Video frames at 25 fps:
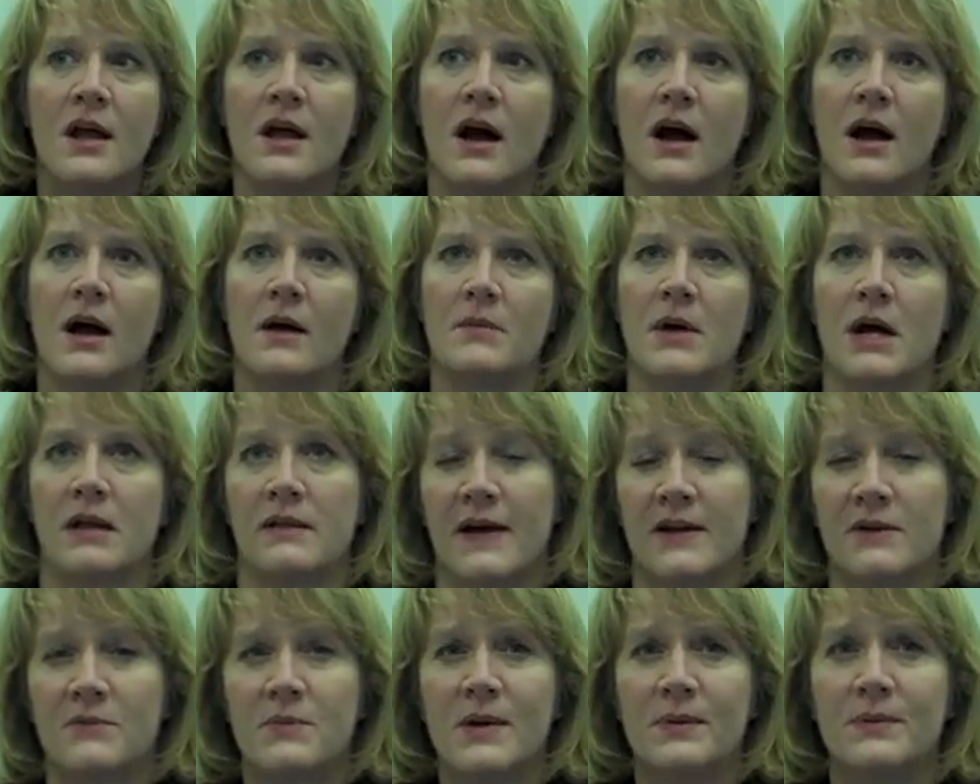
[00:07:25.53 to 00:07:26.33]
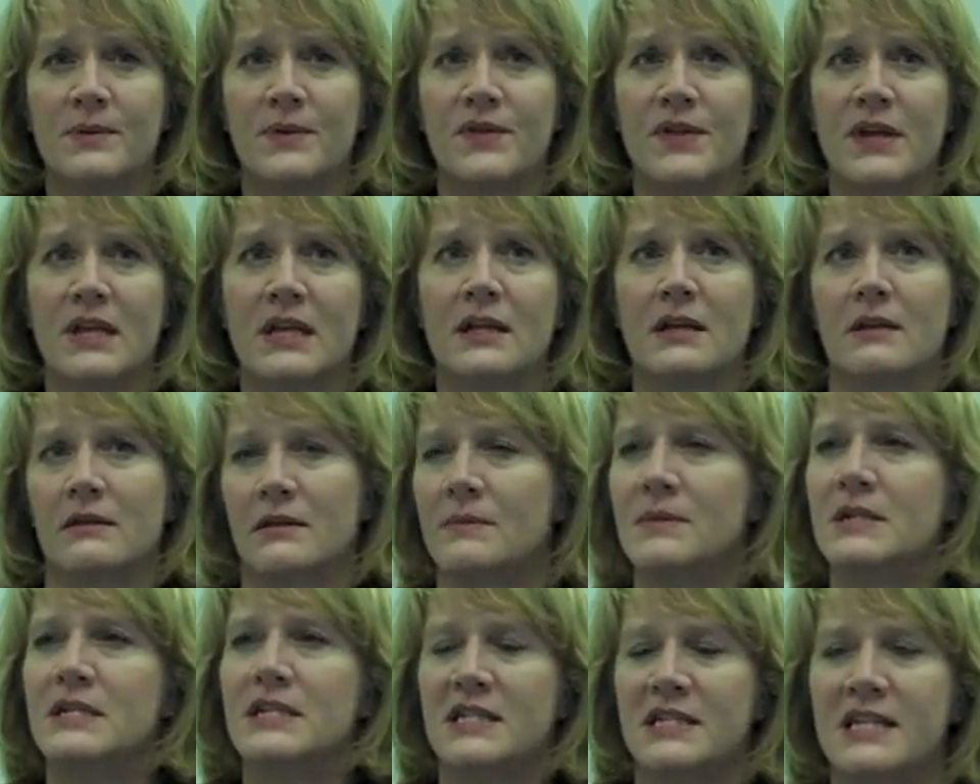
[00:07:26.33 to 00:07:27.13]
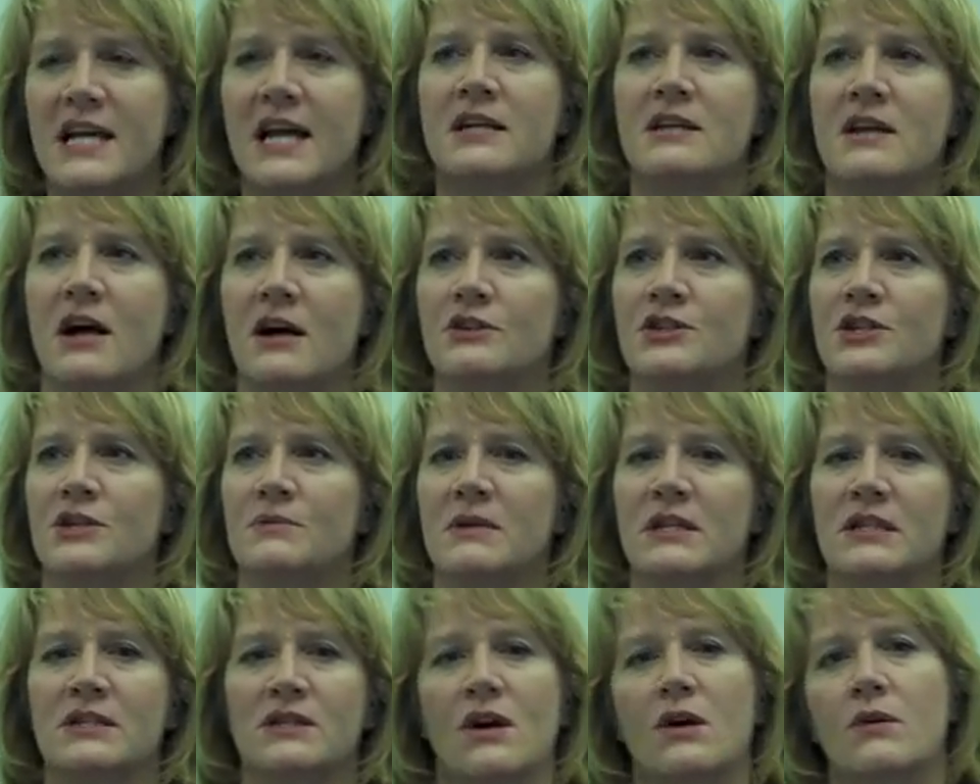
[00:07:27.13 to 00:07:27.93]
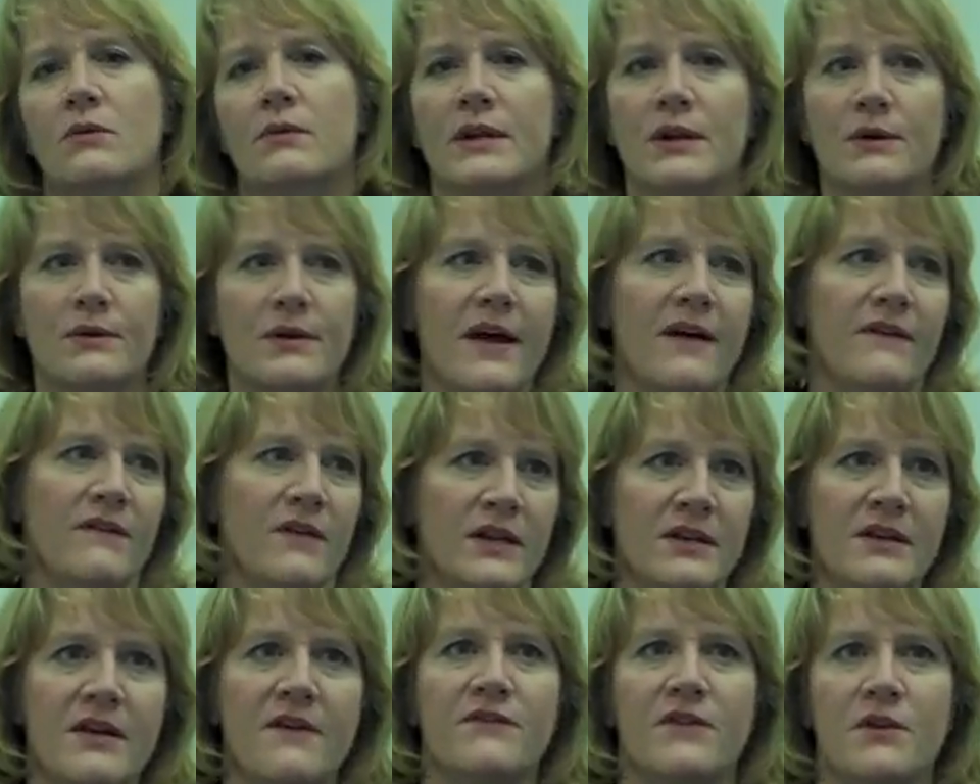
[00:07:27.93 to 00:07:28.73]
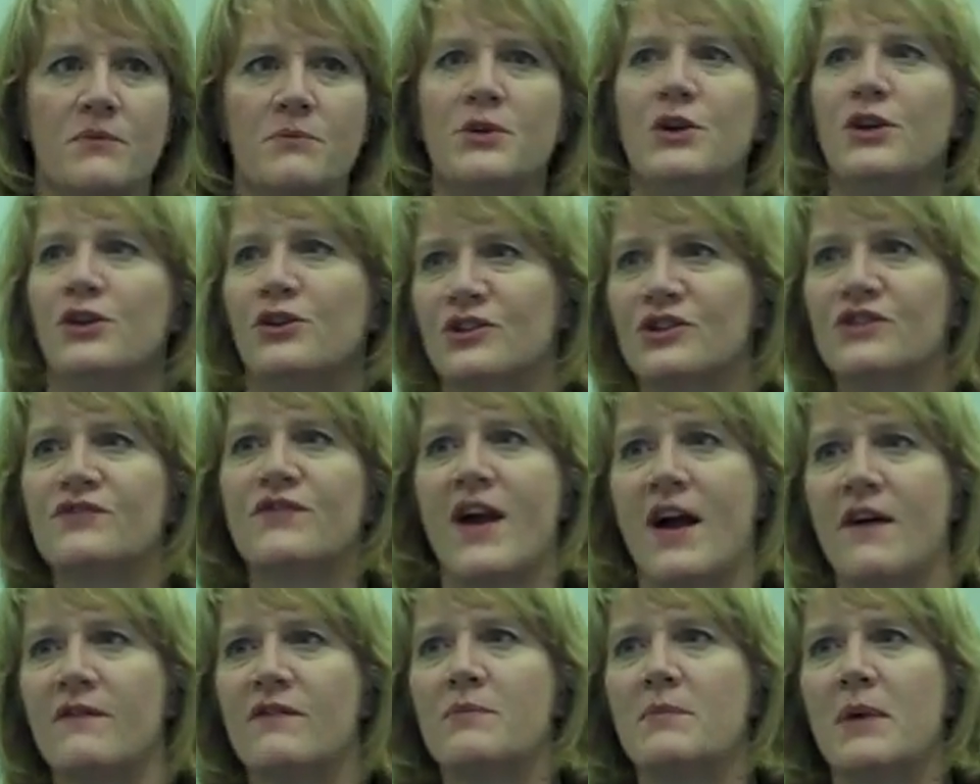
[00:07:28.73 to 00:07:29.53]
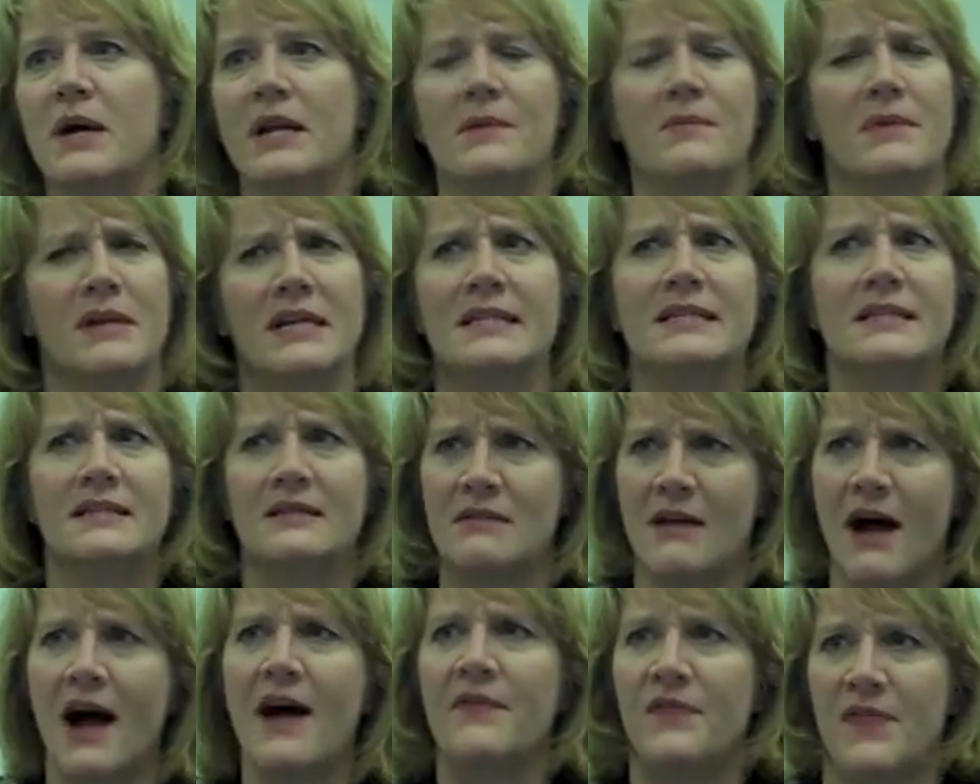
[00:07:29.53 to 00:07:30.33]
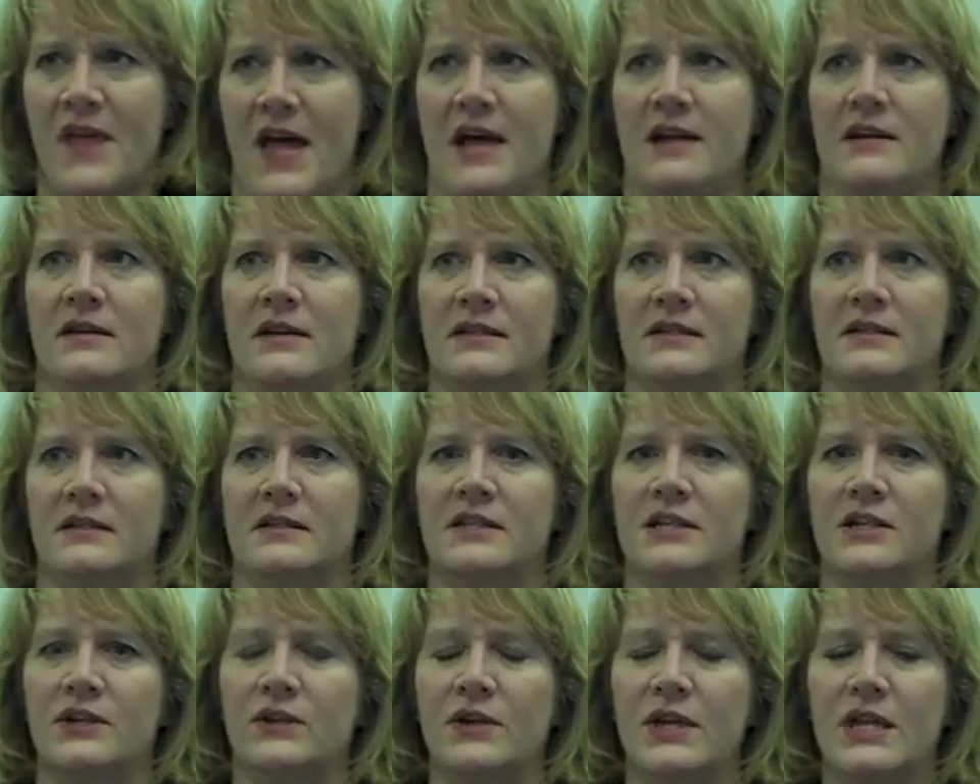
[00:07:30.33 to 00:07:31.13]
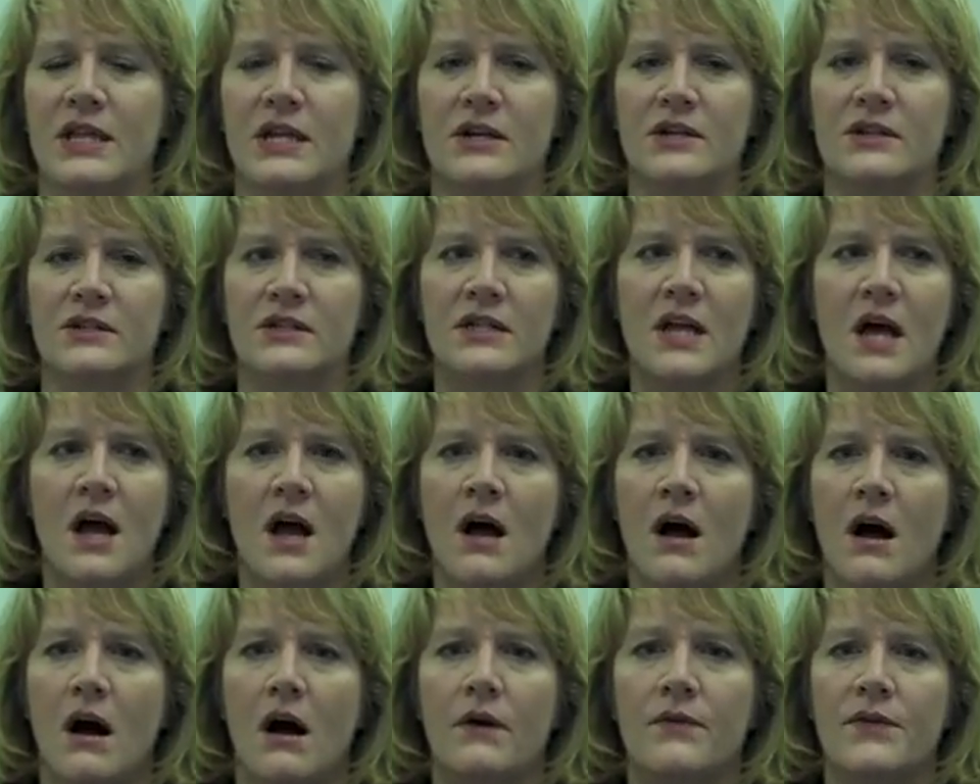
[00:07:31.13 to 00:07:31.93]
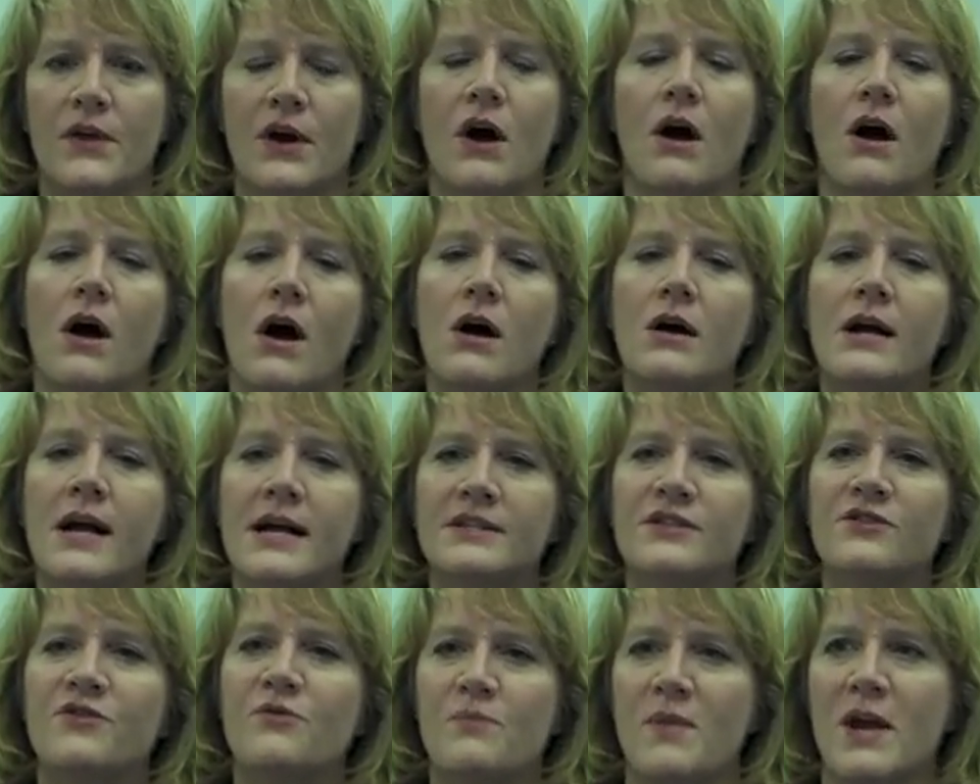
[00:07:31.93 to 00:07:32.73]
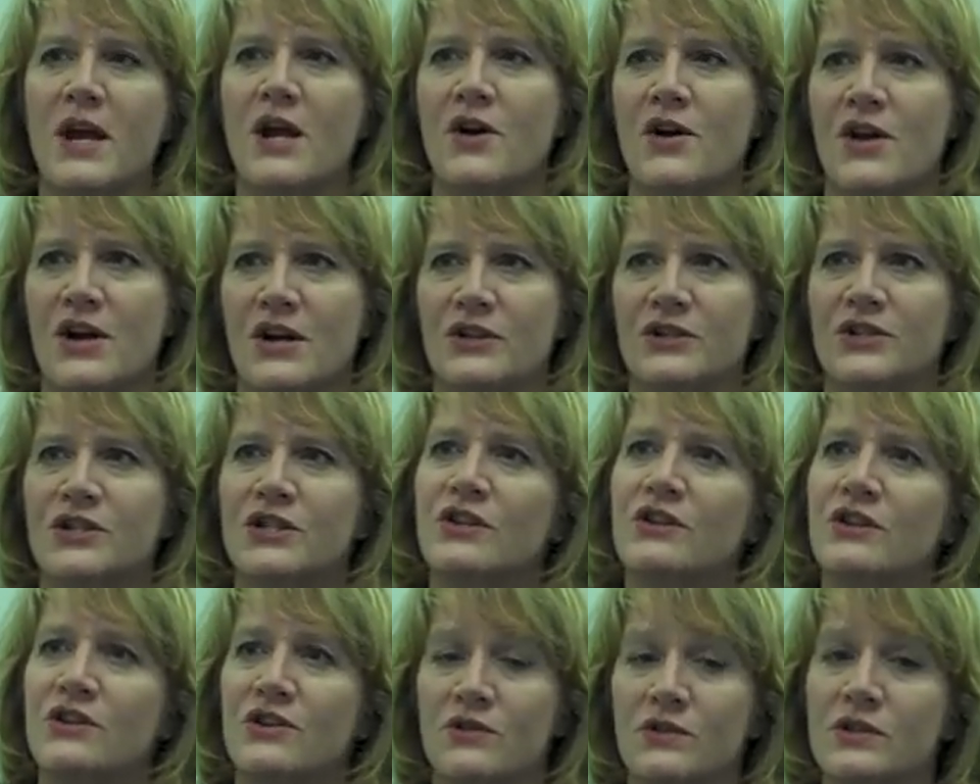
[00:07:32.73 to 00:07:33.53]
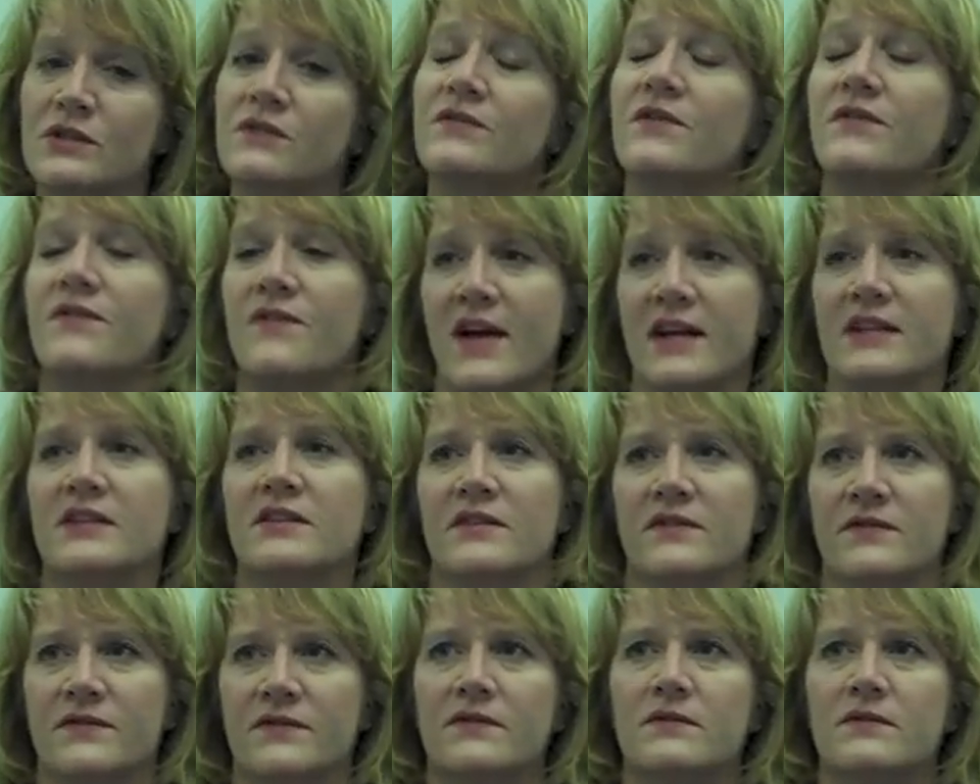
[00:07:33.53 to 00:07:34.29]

A lot of people think that limited technology means, oh, we don't have enough computers for everybody, but it's not that necessarily. There are all kinds of barriers to the use of effective